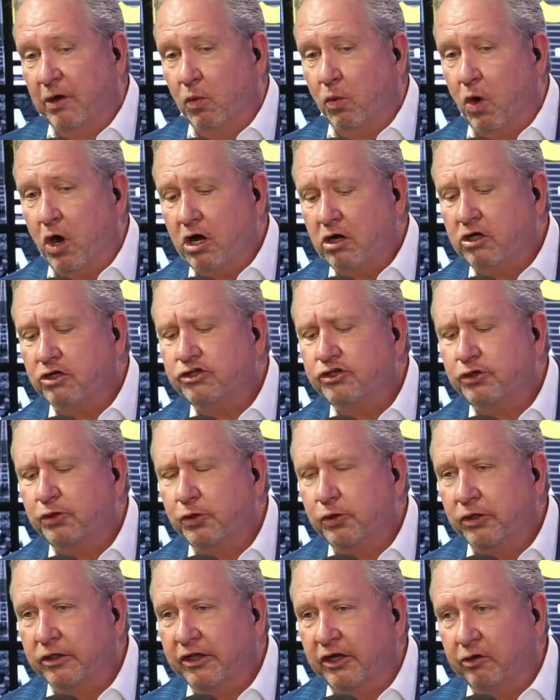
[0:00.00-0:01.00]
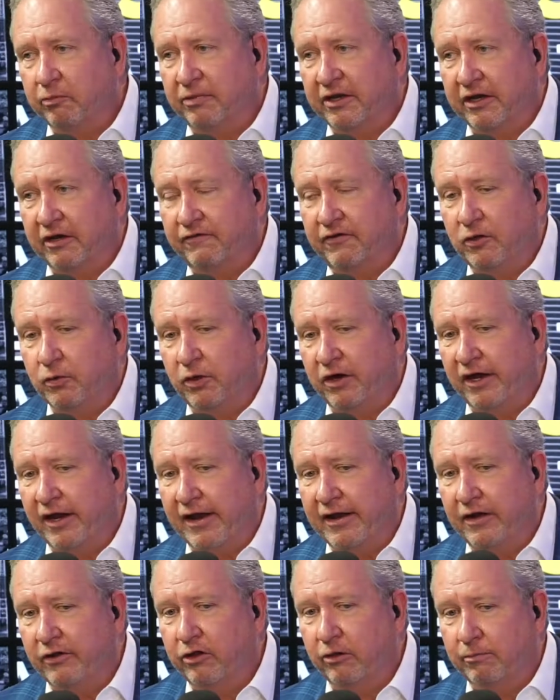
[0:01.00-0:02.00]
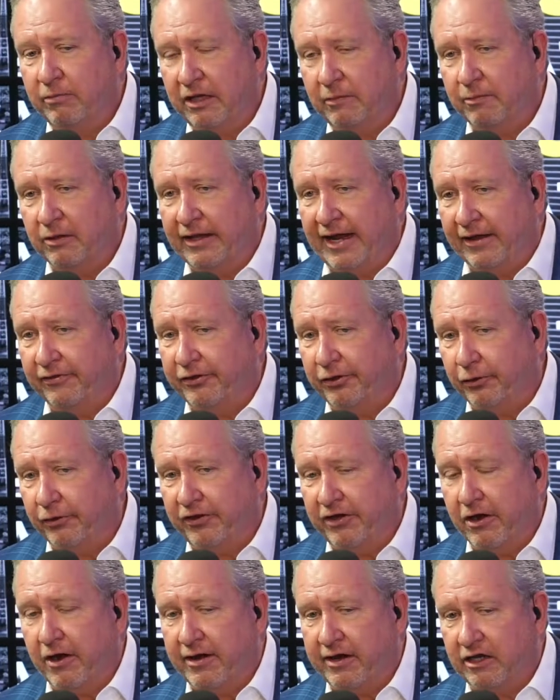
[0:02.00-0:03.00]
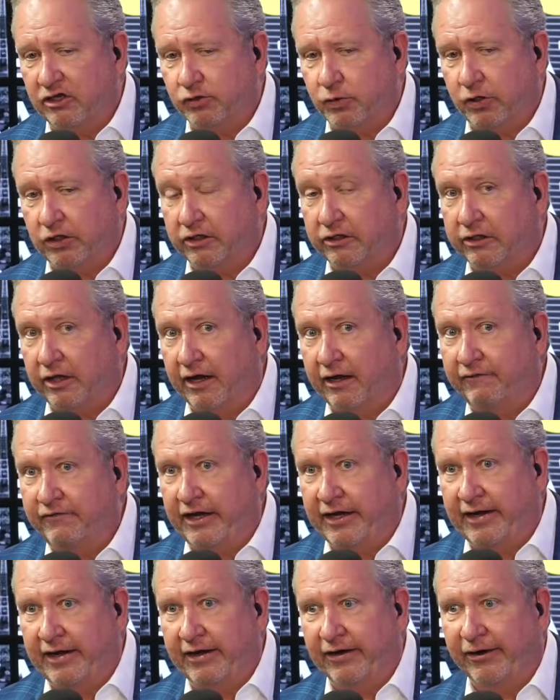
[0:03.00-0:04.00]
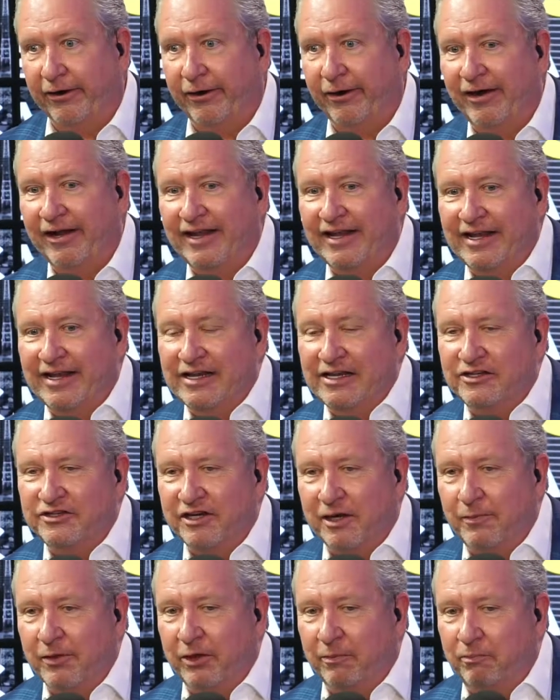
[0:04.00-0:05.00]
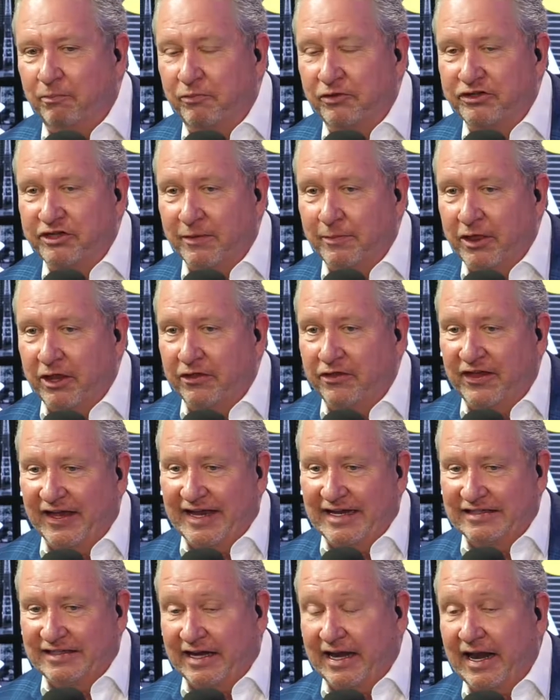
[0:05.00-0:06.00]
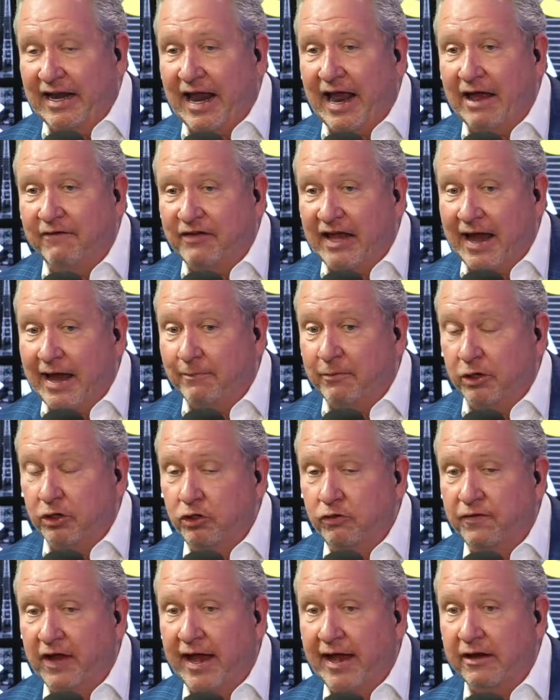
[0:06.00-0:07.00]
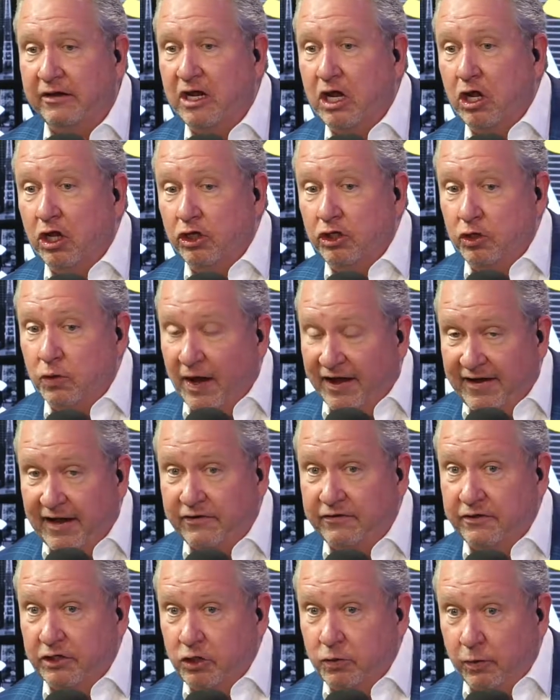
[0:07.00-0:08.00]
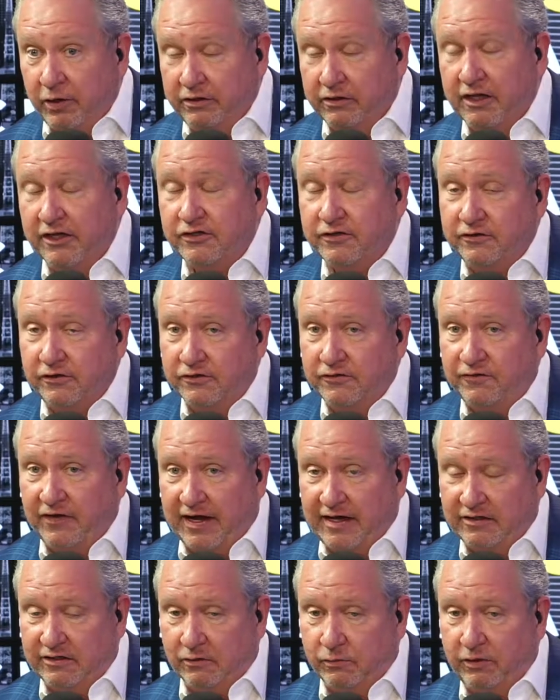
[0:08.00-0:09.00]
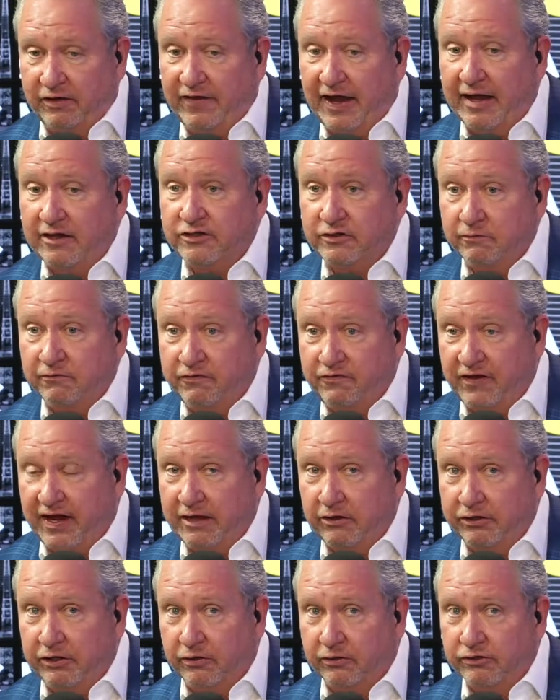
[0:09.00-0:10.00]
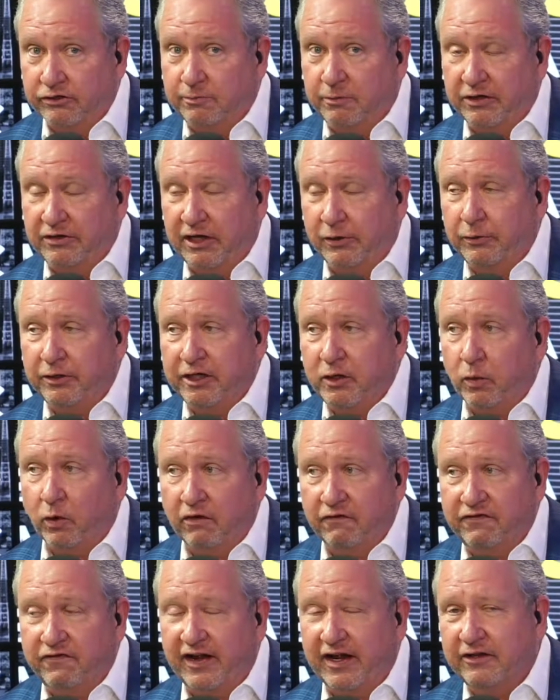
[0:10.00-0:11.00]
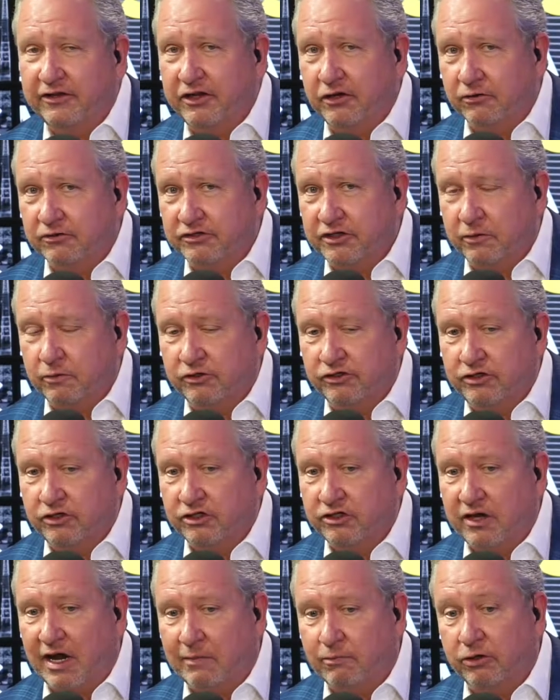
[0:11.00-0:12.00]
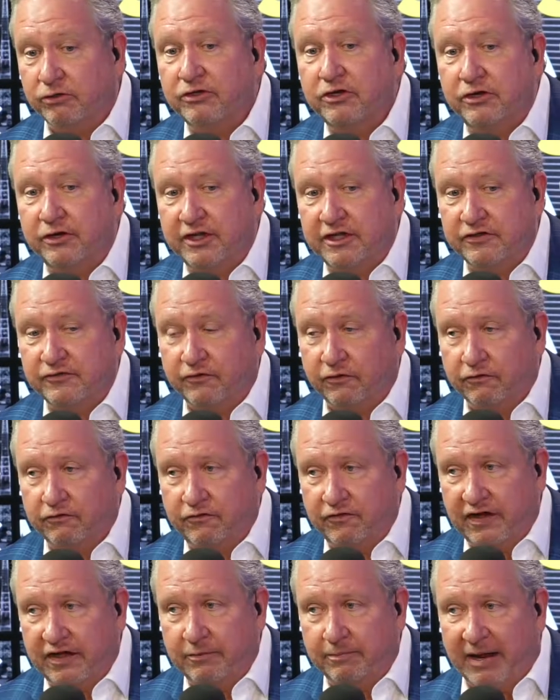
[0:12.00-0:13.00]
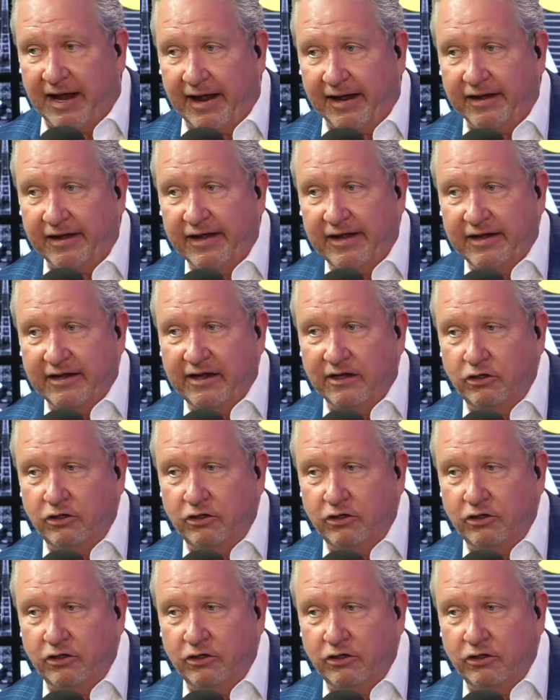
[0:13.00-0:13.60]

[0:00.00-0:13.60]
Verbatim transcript: But walk us through a little bit, if you would. I know that people out there in the audience would love to hear some of the some of the things that have happened. You've had you had you. Let's just face it, we've had some failures, but they really weren't failures. It was just opportunities for feedback.